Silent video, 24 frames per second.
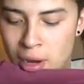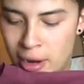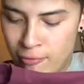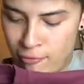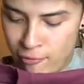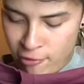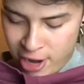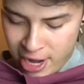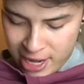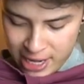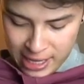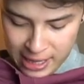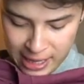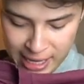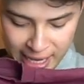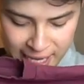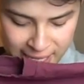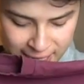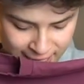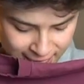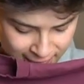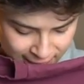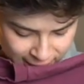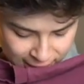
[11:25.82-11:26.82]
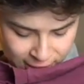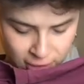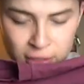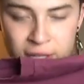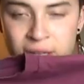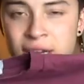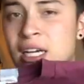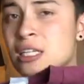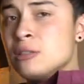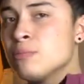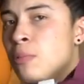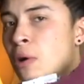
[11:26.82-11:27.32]
I really like it and it's got
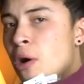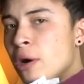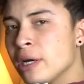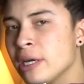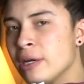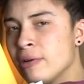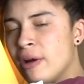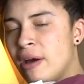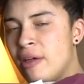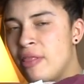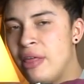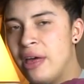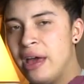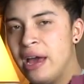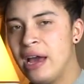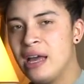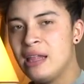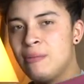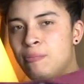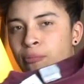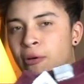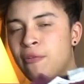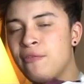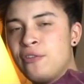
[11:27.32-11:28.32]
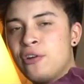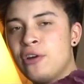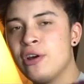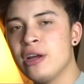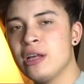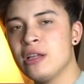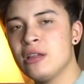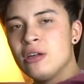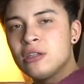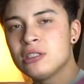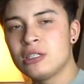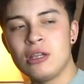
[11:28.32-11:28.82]
the nice pocket right there. I prefer it,
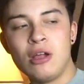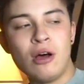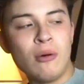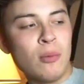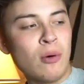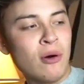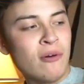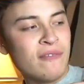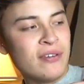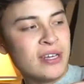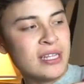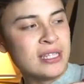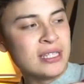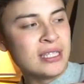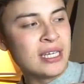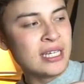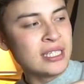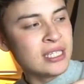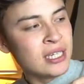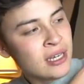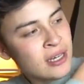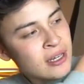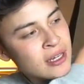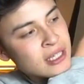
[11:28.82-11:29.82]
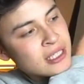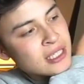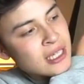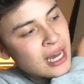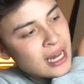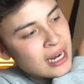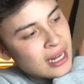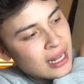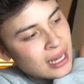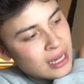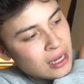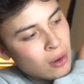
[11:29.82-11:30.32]
it looks a lot more vintage. It's
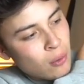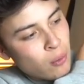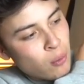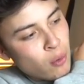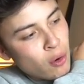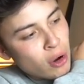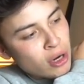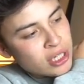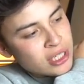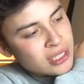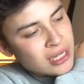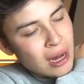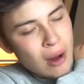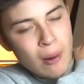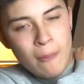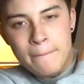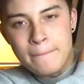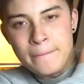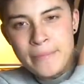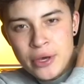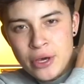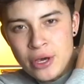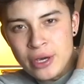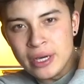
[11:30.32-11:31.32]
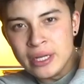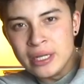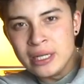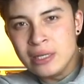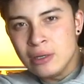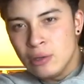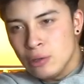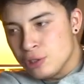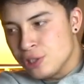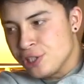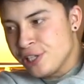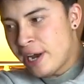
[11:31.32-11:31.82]
kind of like a washed out
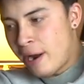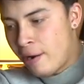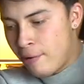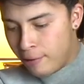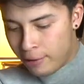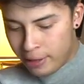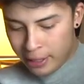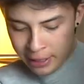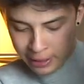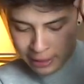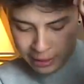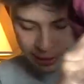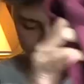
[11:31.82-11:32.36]
burgundy or cherry.